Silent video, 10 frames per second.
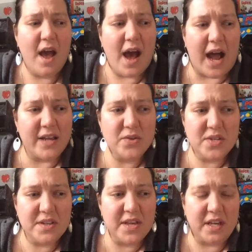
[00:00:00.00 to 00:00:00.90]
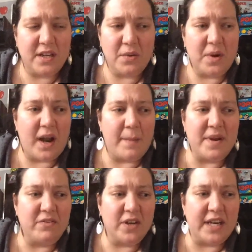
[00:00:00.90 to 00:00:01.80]
I used to think, you know what, I'm
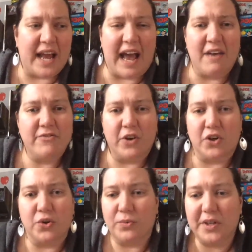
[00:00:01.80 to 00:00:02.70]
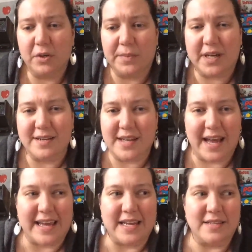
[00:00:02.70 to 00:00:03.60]
never going to have a career because I
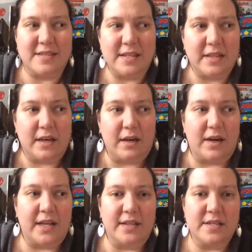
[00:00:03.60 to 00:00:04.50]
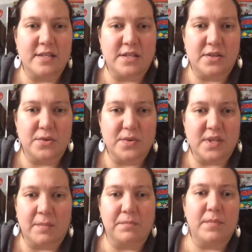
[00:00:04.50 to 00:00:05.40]
can't sit there and listen to
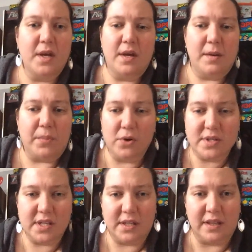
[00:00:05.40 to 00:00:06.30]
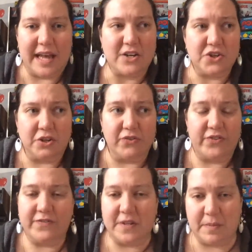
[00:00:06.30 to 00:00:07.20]
some person lecture
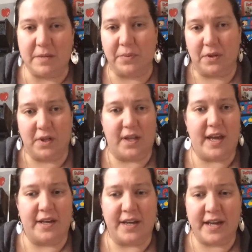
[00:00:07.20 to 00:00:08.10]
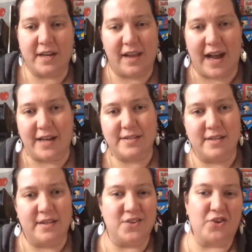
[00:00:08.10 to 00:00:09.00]
50 people in a night class
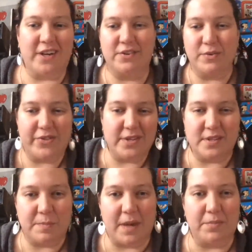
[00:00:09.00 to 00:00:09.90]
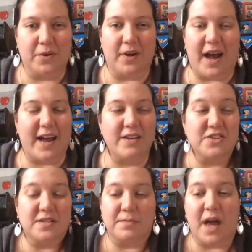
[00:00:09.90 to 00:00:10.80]
and then try and do a thesis paper. I
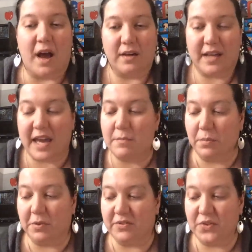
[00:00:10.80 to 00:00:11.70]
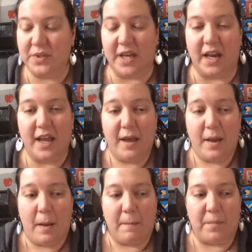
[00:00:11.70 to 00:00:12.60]
just am not capable of doing that.
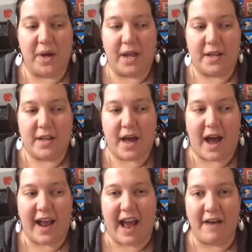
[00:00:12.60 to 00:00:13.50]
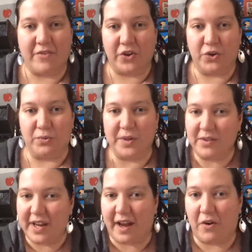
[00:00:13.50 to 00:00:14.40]
But I have a
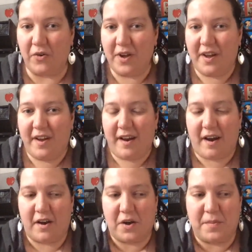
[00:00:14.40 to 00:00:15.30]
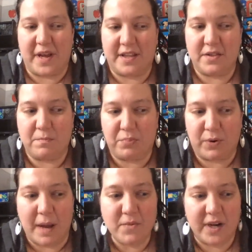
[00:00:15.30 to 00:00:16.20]
career now. And
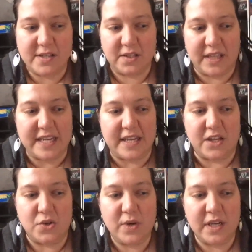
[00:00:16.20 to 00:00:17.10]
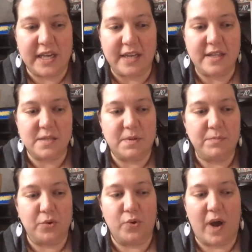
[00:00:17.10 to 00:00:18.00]
Prime grads are like that. You can get these
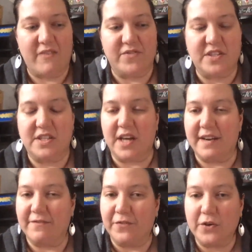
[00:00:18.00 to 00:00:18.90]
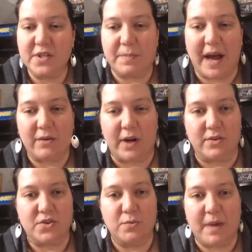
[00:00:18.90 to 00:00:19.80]
people who have diverse
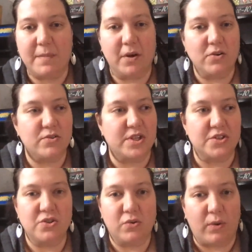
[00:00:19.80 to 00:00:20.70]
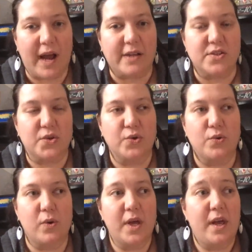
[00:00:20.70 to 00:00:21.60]
backgrounds, who maybe aren't traditional grads,
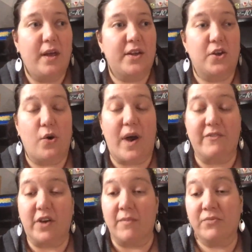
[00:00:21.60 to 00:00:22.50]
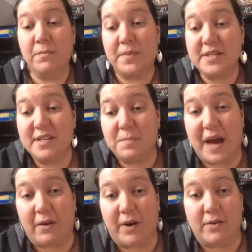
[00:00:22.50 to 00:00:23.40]
who, you know, have come from business
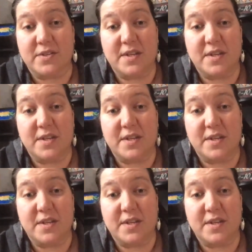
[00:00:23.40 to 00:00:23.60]
backgrounds.